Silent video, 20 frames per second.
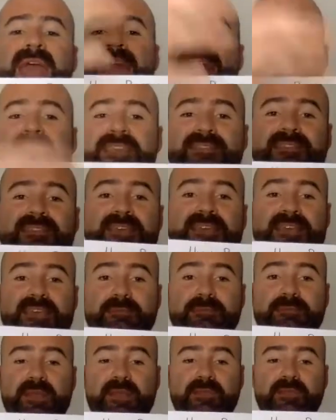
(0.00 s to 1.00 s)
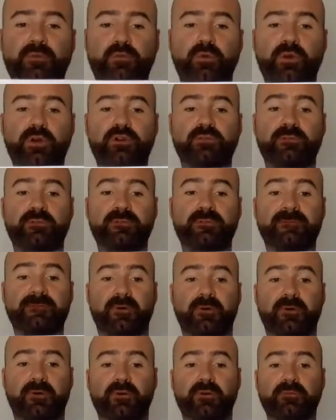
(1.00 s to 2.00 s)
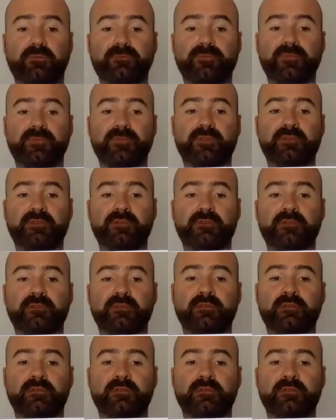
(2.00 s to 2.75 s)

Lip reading: any team in the world forms,